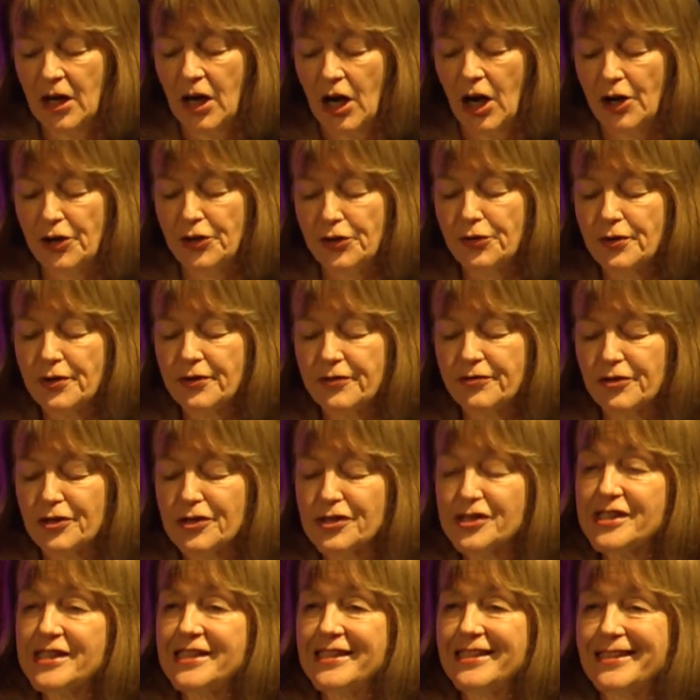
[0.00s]
Our
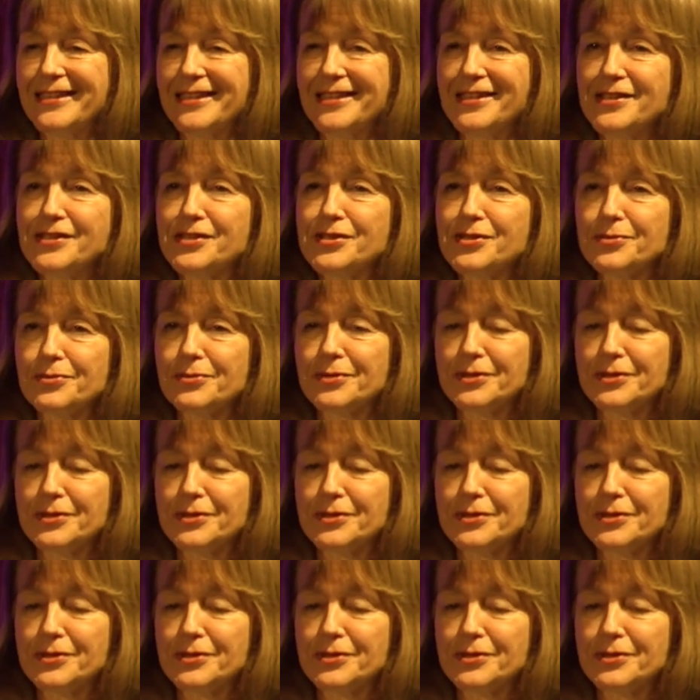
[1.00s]
university needs to